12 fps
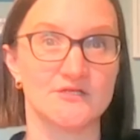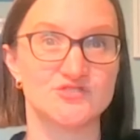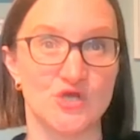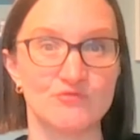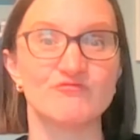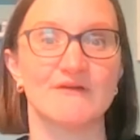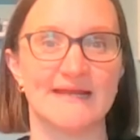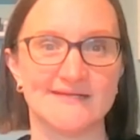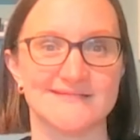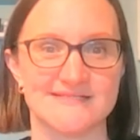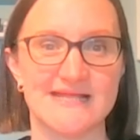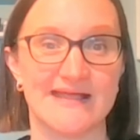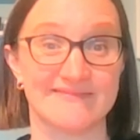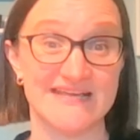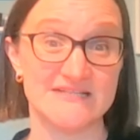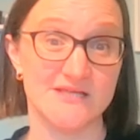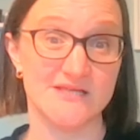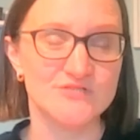don't really understand
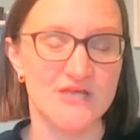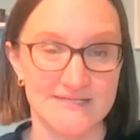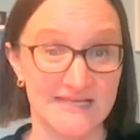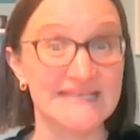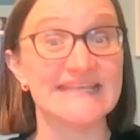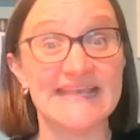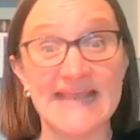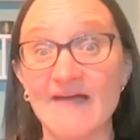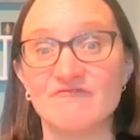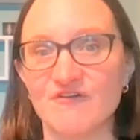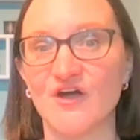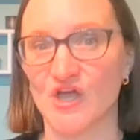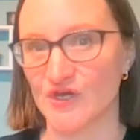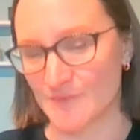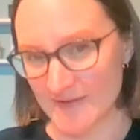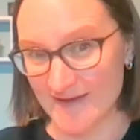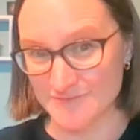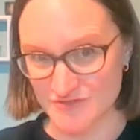their subjects are never going to
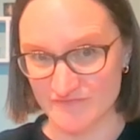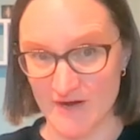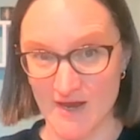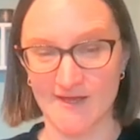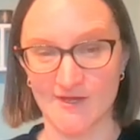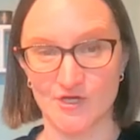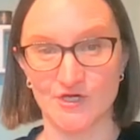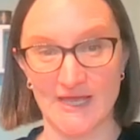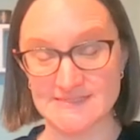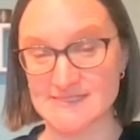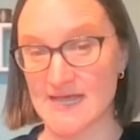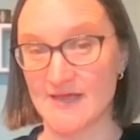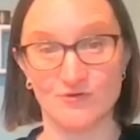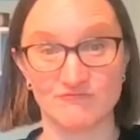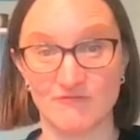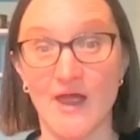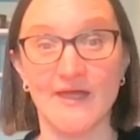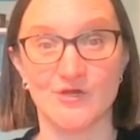be able to write a good essay or
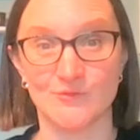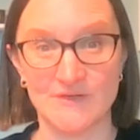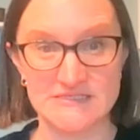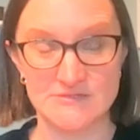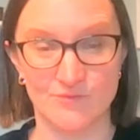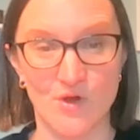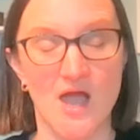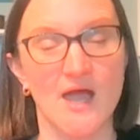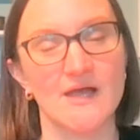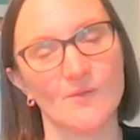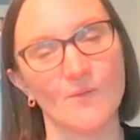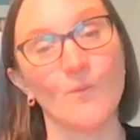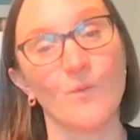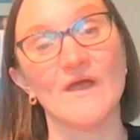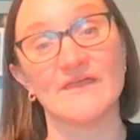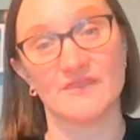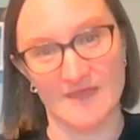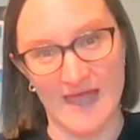write a good piece of work
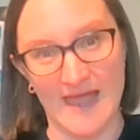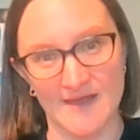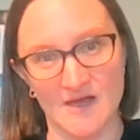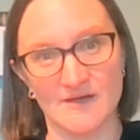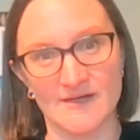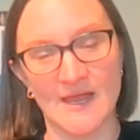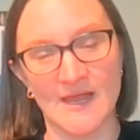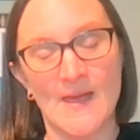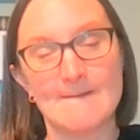with AI,